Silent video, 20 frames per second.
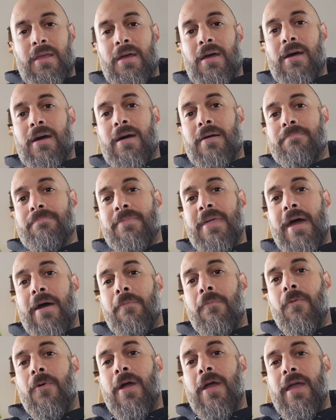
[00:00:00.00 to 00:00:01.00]

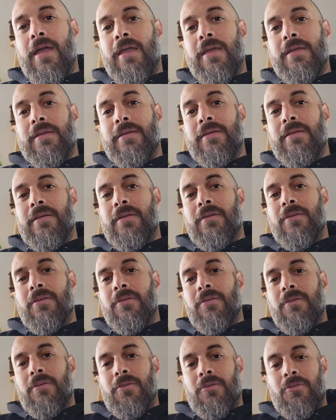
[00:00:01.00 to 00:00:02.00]
That way
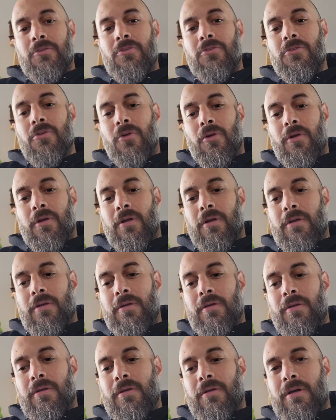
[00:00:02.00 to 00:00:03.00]
you're
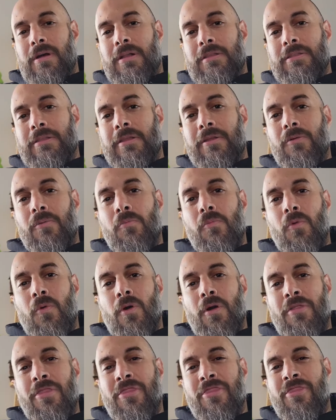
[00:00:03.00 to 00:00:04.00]
a little
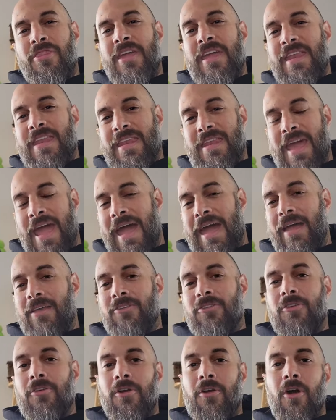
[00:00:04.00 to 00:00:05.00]
more thin
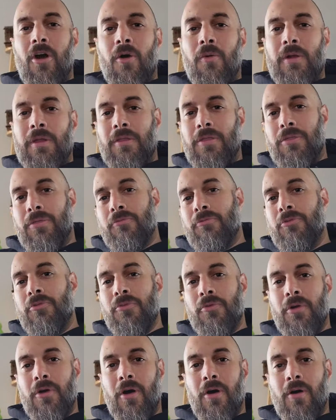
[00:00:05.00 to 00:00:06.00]
as you're going
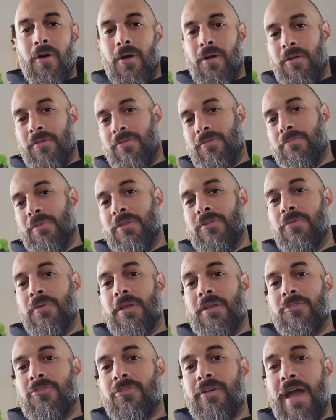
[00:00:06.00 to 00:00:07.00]
through cars,
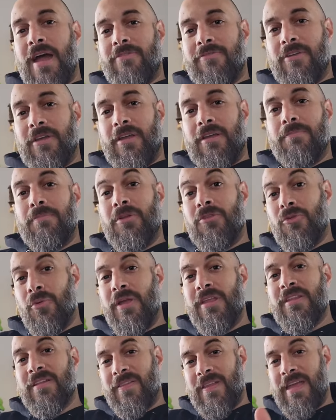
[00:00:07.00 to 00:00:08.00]
between traffic,
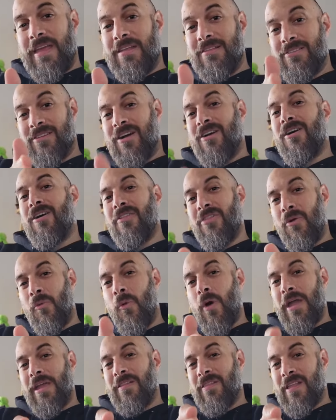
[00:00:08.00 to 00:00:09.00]
between the lanes on the
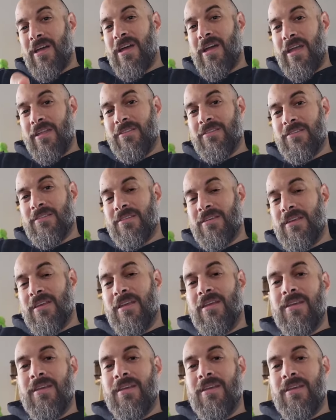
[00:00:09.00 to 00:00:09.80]
white lines.